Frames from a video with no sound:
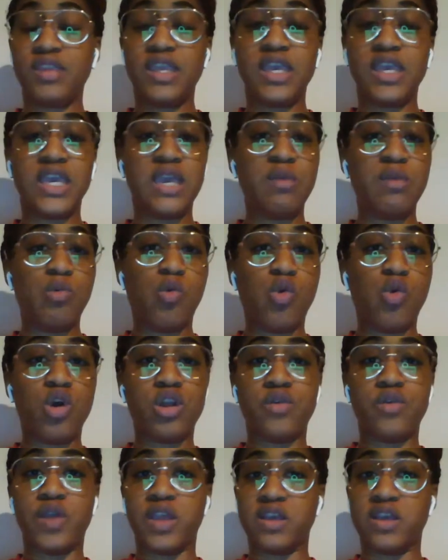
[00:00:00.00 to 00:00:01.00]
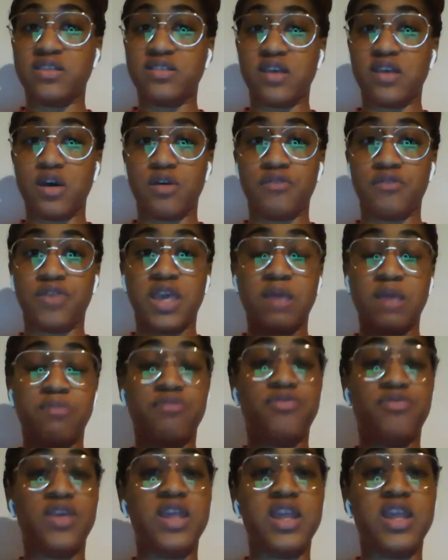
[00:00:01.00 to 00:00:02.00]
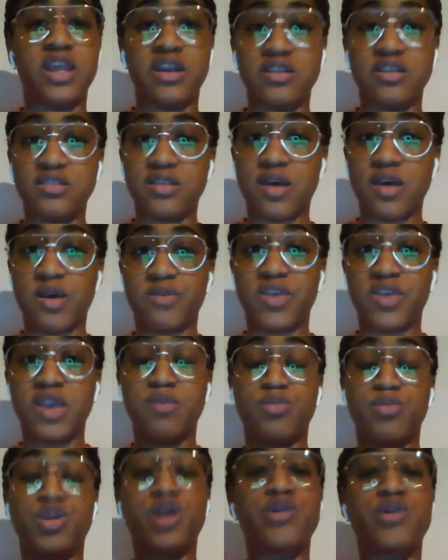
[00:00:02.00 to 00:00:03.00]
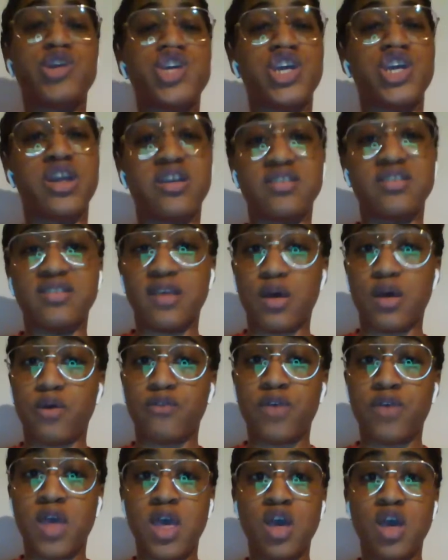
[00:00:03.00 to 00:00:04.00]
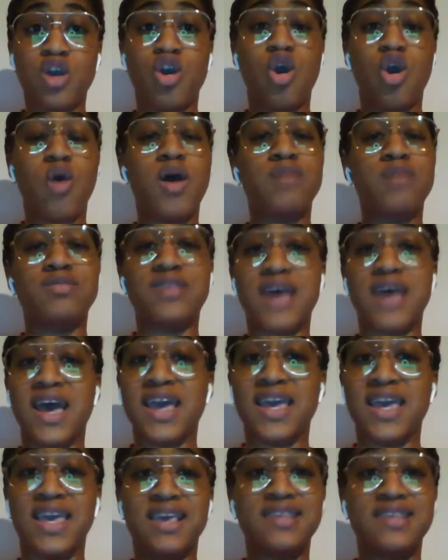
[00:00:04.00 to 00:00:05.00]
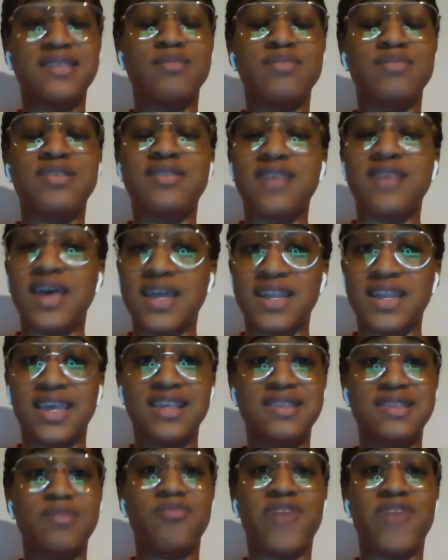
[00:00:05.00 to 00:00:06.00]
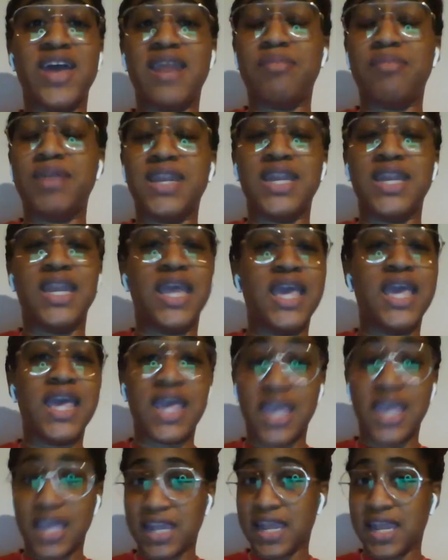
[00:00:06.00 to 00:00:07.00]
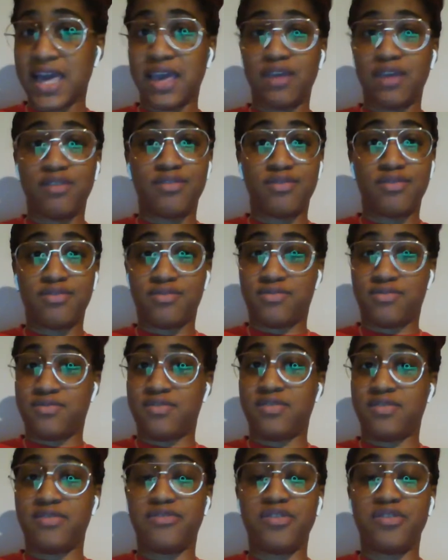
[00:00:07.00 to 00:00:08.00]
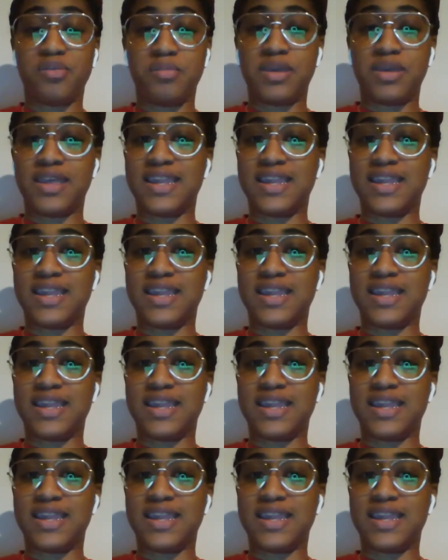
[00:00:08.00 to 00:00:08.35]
keep watering yourself, keep feeding yourself, keep nourishing yourself. Go outside, get some sun, get some vitamin D in your life. Feel me?